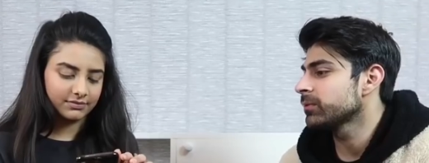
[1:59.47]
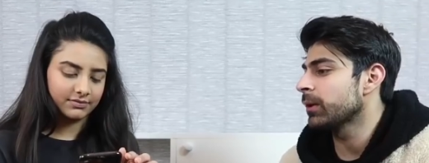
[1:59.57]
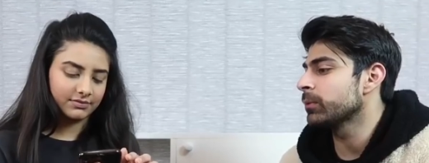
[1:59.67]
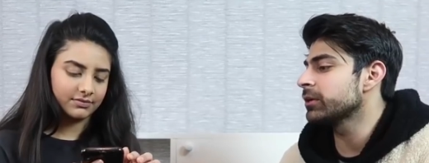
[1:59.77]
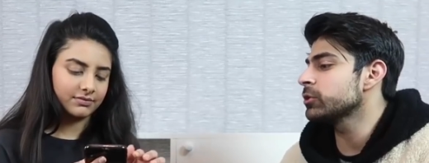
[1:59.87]

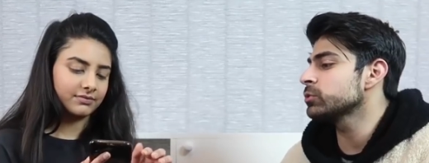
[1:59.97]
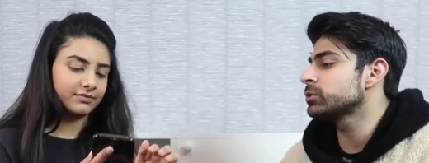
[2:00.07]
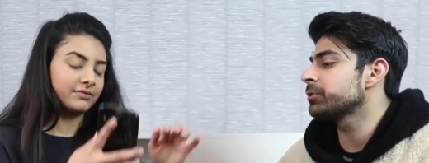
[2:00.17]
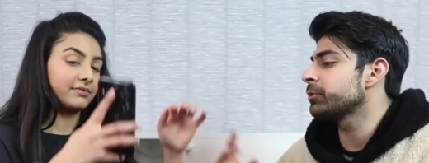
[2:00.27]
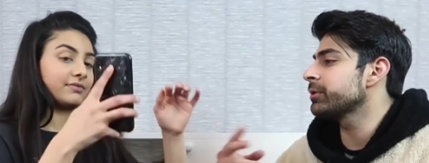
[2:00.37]
Speaker 1: Right, we're gonna
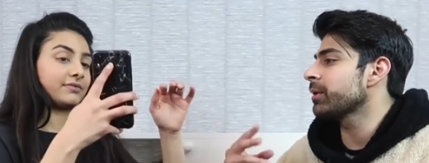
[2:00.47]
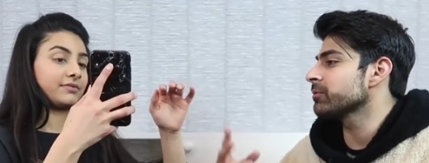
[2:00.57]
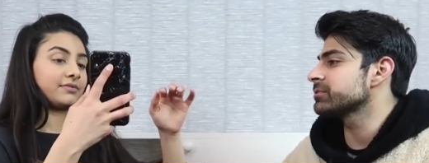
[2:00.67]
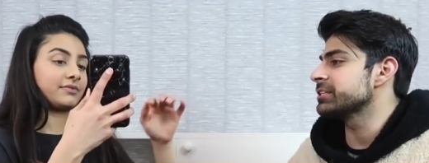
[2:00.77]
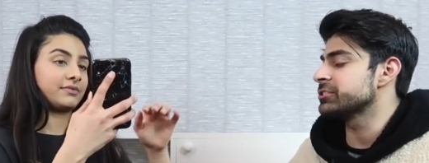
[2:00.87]
do three
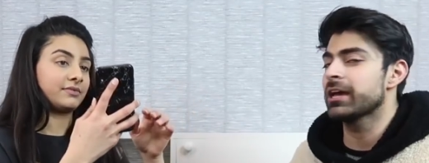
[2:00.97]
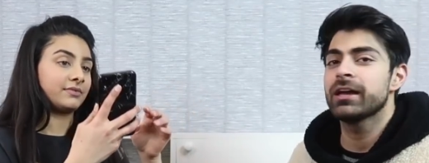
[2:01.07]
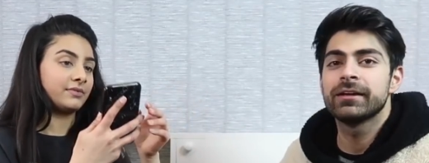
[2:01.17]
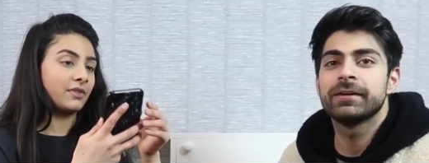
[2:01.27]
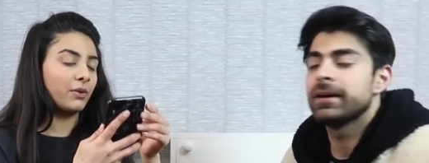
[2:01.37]
rounds each,
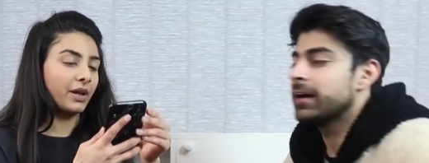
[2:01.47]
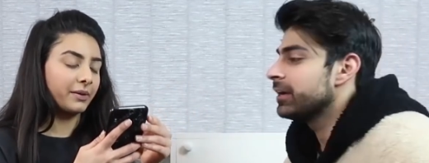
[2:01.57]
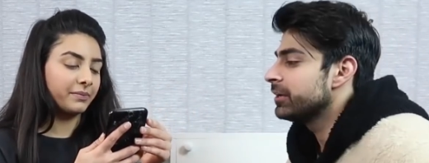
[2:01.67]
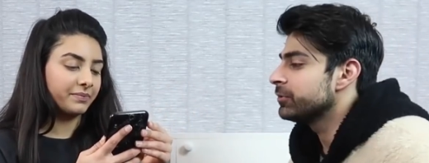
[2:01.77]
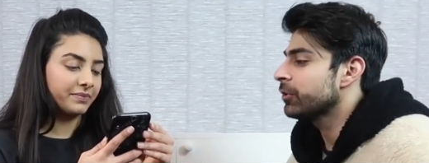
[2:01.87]
yeah?
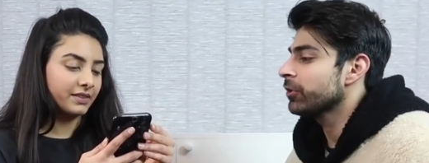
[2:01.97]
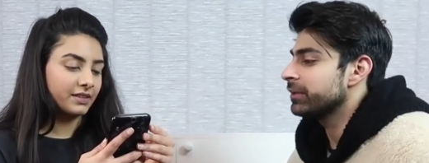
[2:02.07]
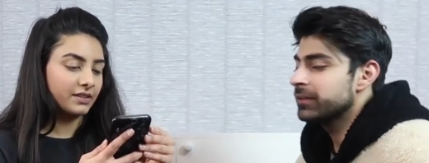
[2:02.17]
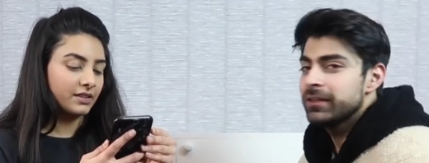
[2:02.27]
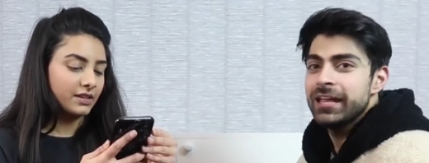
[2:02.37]
Okay. Are you recording?